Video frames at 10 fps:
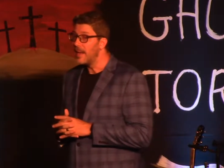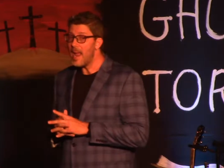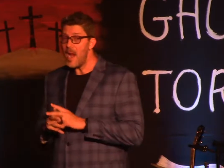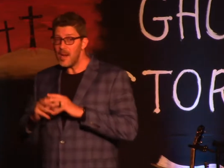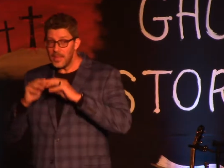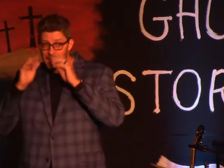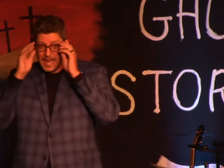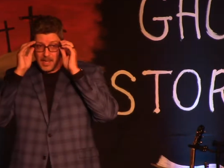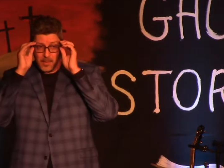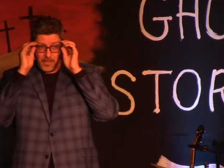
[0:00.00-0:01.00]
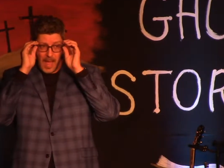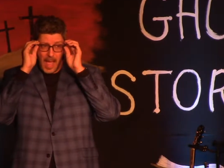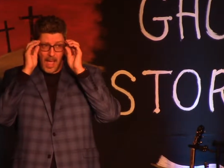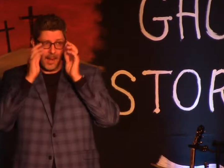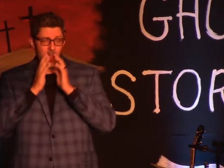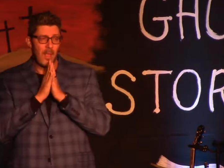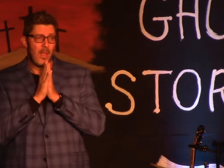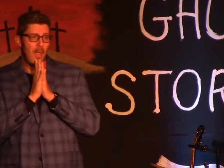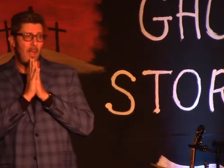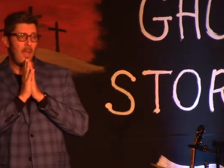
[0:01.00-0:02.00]
inherit the kingdom of God.
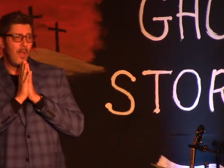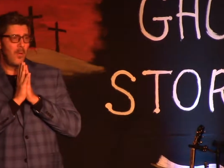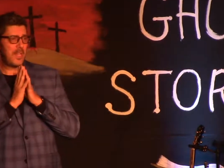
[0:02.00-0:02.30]
Well,